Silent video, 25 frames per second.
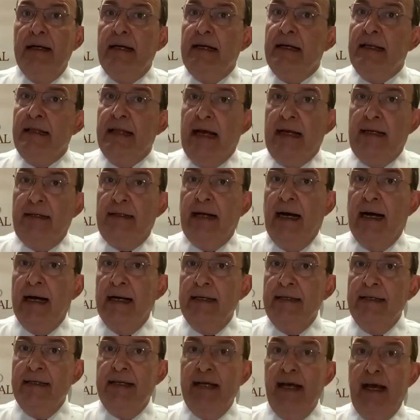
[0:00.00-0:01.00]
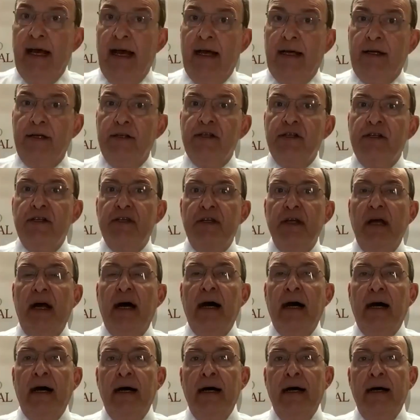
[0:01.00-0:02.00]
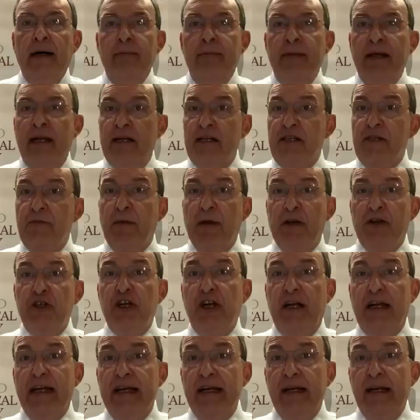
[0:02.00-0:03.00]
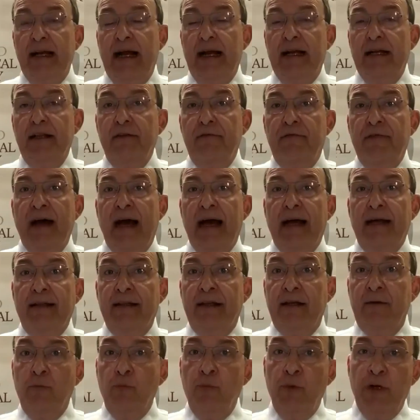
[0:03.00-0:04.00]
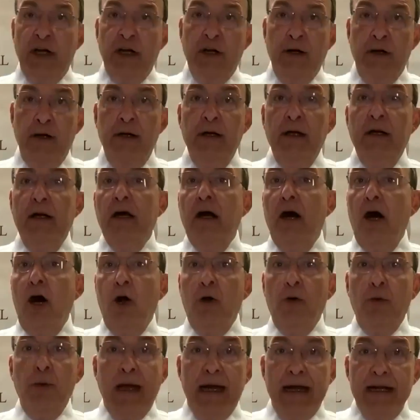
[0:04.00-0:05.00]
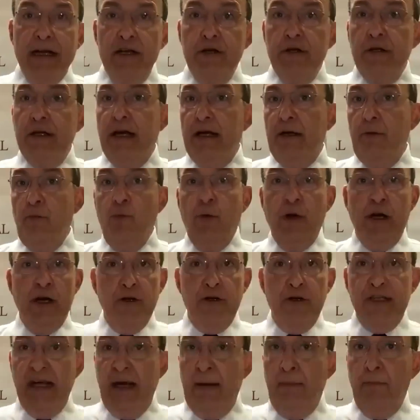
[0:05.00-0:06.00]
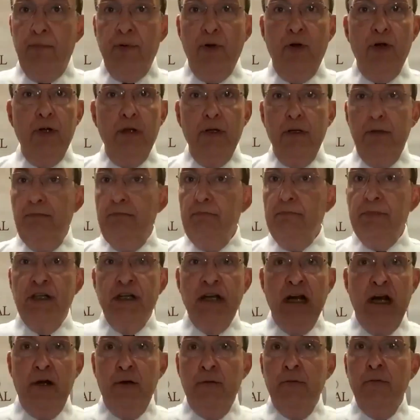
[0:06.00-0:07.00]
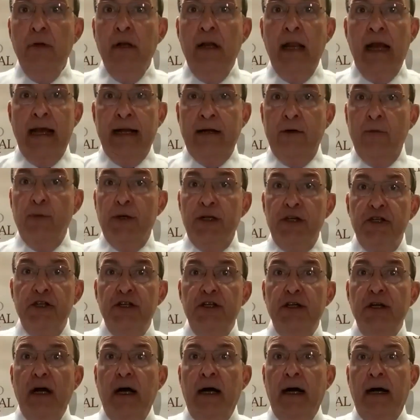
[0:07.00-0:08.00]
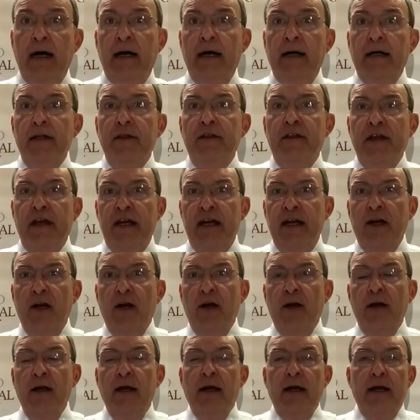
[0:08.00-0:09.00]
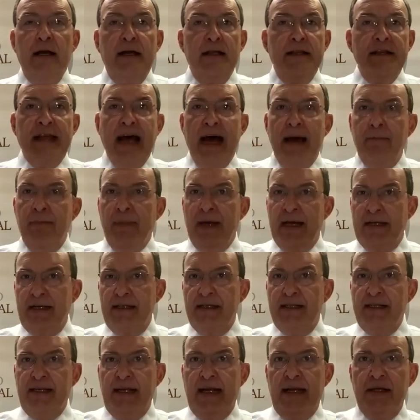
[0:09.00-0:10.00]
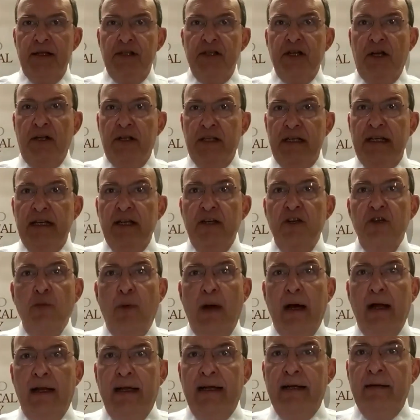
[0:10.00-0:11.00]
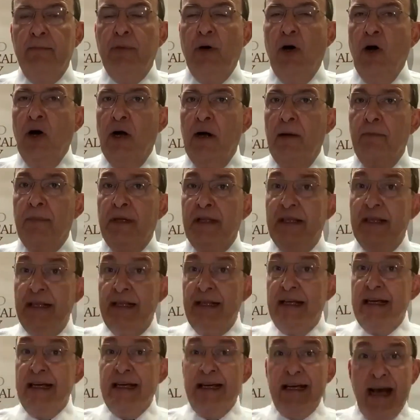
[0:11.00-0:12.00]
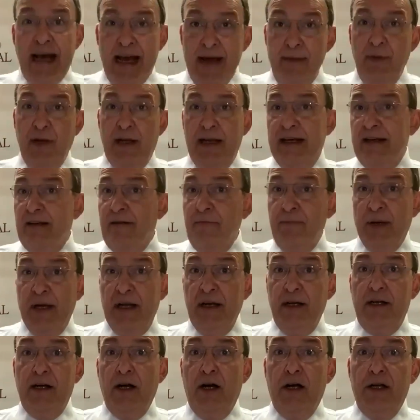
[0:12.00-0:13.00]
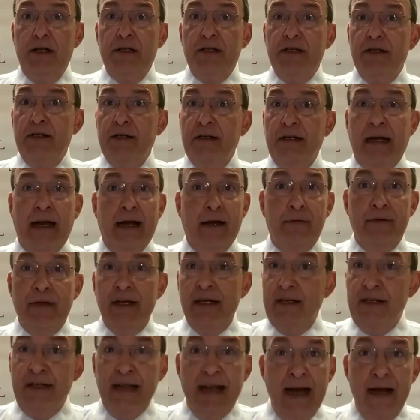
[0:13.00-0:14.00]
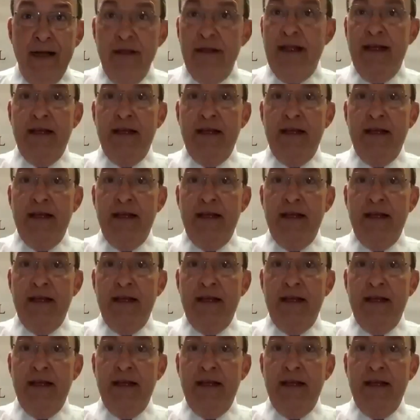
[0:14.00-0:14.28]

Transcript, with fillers: in that context uh, and especially in light of the fact that we're already you get we're temple you know language right. uh, there that makes sense on the indwelling part, but then the enabling of Pentecost, you know, that,